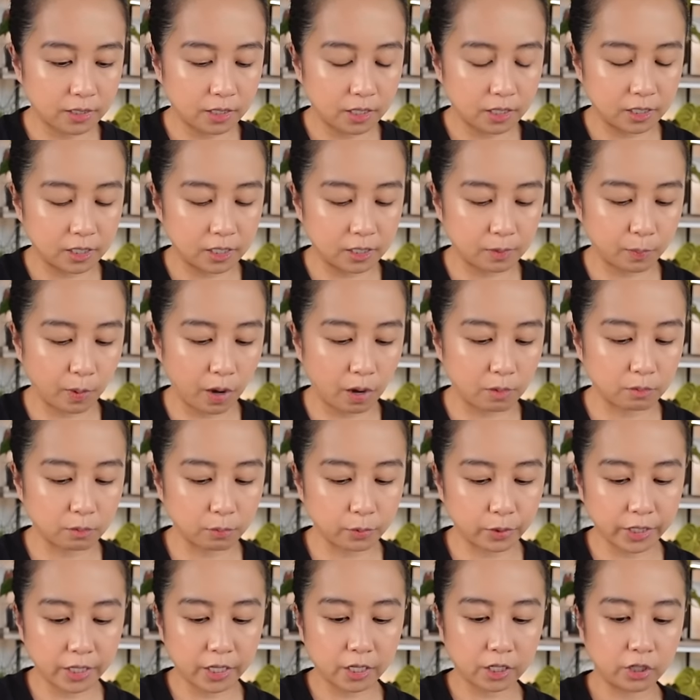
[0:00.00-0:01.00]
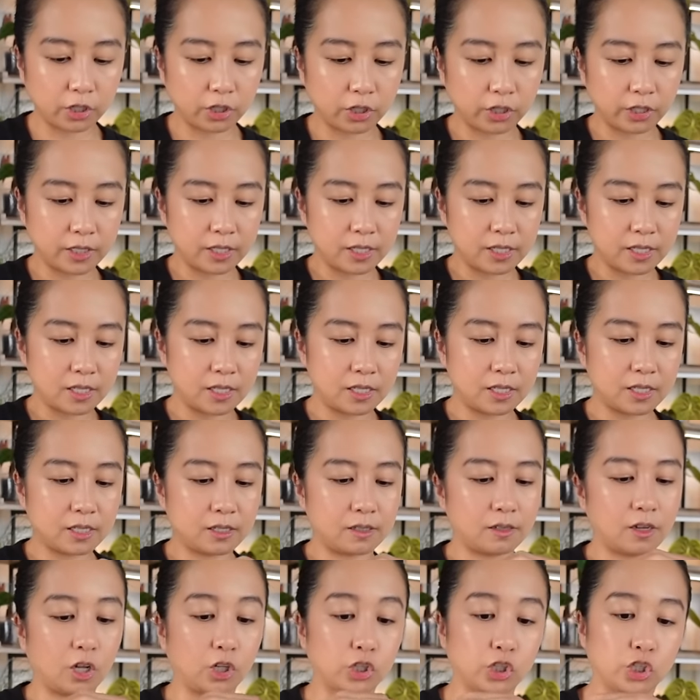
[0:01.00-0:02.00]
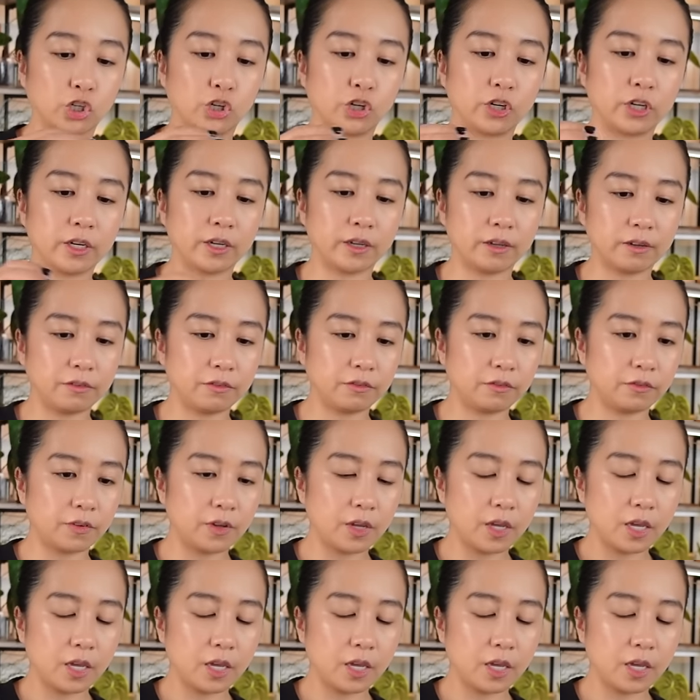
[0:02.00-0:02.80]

this is probably a good alternative